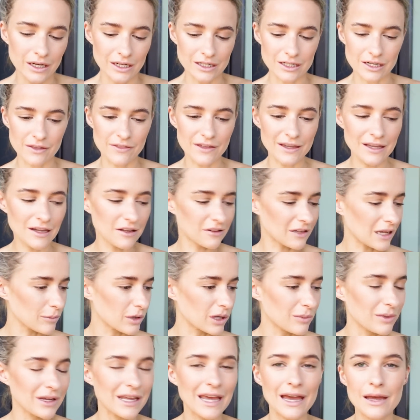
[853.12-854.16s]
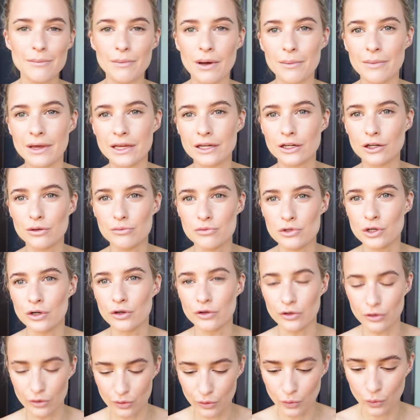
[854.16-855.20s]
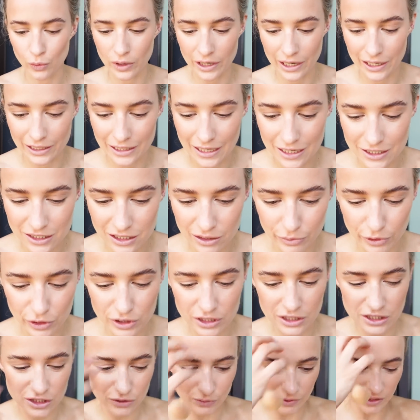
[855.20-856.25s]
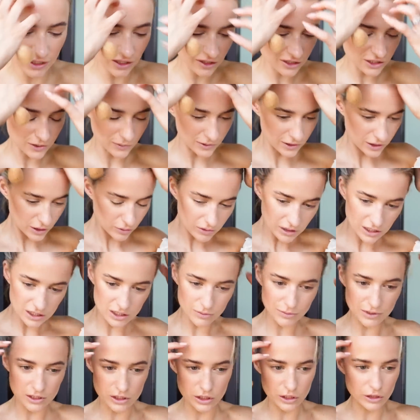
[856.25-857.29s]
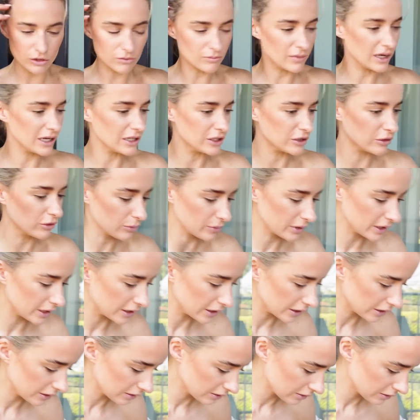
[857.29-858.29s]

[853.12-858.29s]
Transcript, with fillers: The thing is I'm gonna be getting my makeup done when I get to the beauty suite, so I don't need to be too made up here.